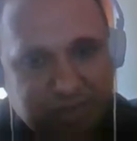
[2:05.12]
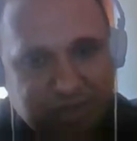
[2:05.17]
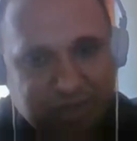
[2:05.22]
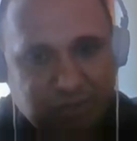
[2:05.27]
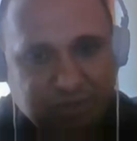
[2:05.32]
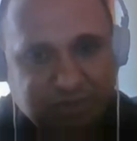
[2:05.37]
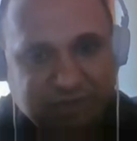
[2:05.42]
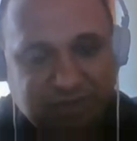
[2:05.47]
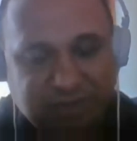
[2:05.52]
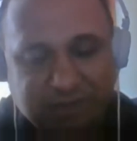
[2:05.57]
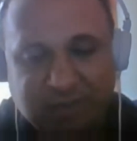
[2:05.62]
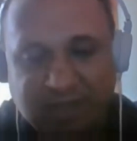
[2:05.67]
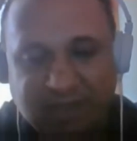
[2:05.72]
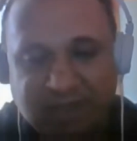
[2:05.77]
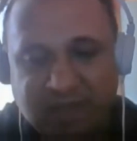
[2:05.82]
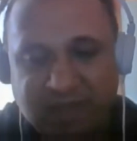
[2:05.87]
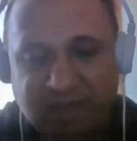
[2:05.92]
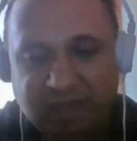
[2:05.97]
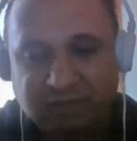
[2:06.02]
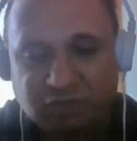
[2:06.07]
me. It was
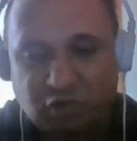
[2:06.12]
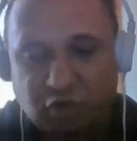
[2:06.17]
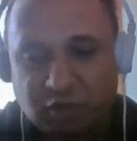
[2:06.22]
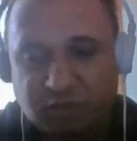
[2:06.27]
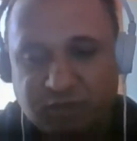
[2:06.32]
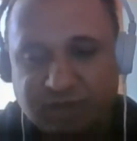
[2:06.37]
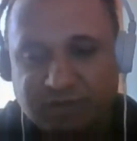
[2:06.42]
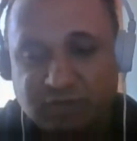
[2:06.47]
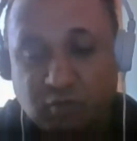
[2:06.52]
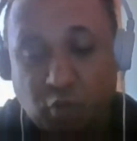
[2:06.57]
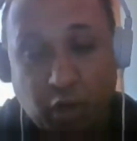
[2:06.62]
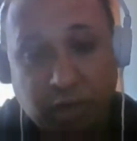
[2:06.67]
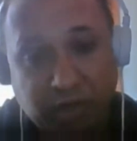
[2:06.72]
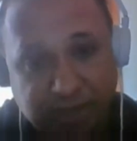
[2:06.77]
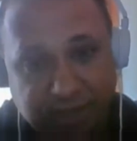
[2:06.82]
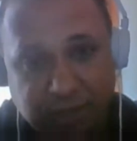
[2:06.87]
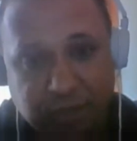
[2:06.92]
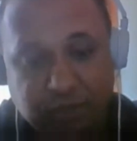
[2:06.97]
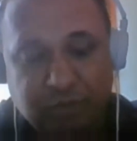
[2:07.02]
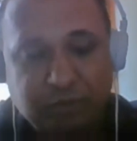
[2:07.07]
something that I was always
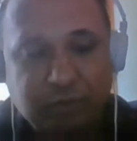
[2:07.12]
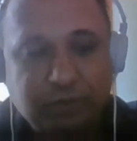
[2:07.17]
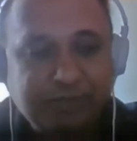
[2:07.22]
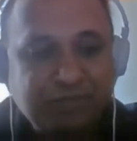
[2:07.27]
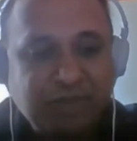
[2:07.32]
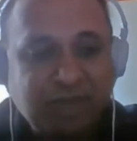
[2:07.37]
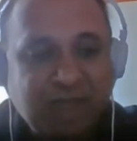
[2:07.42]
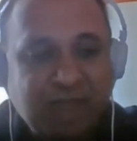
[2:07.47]
wanting to do.